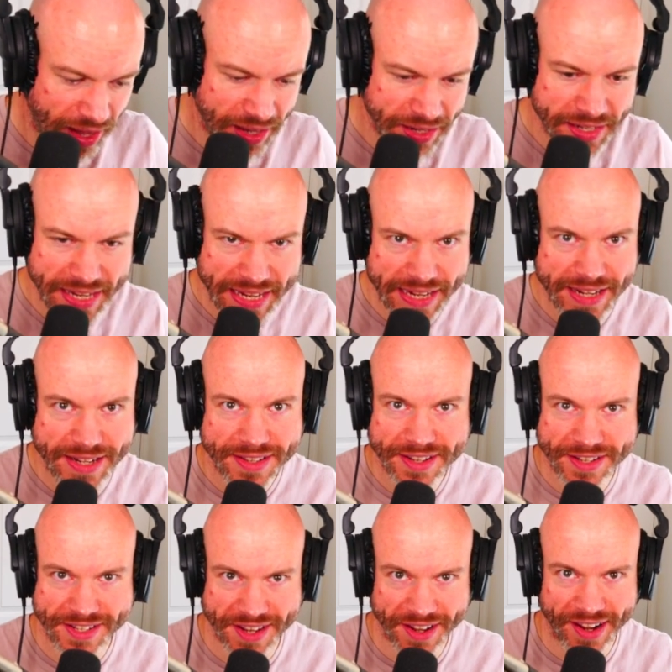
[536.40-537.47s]
a need, a
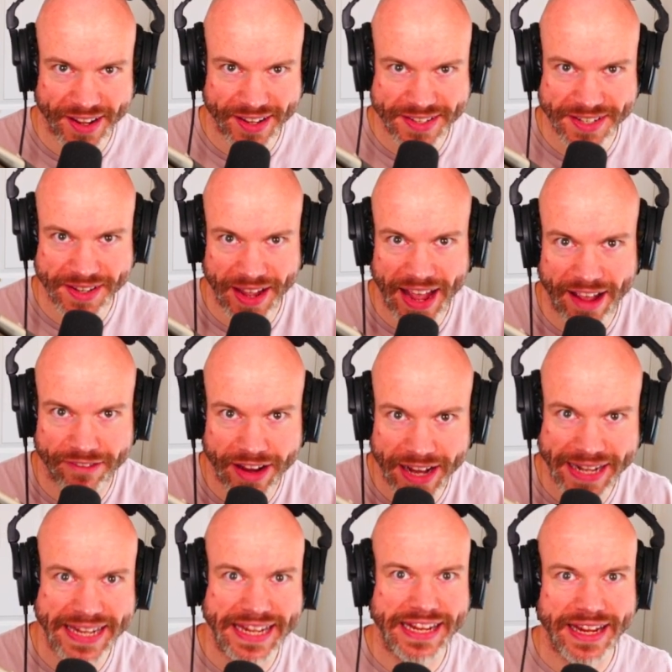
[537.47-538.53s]
desire to have
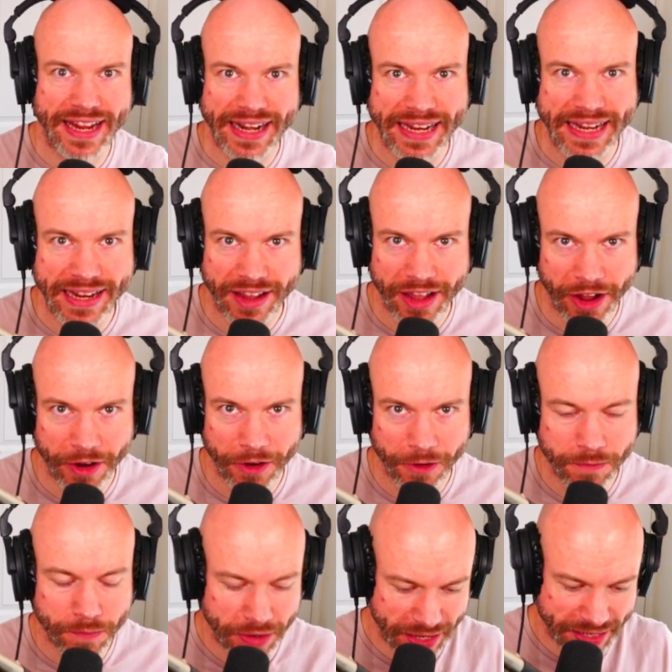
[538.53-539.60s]
clean, clean
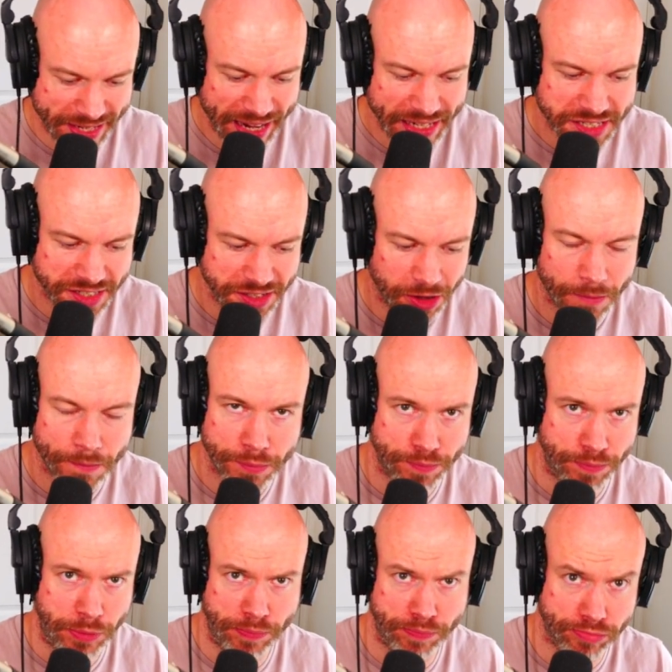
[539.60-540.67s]
code, but it's actually not
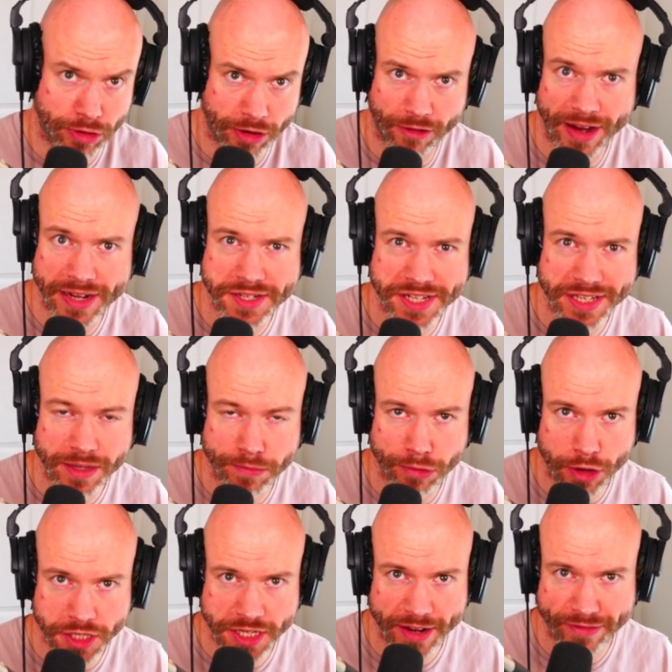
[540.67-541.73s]
progressing the
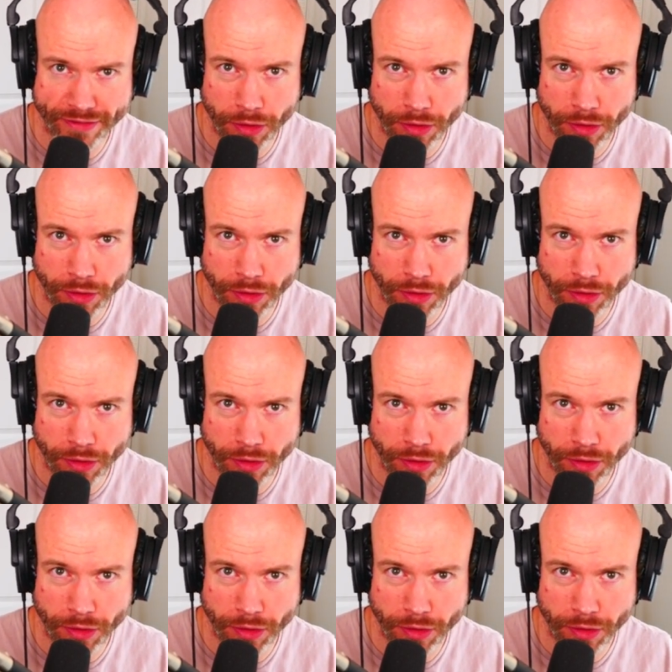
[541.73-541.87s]
project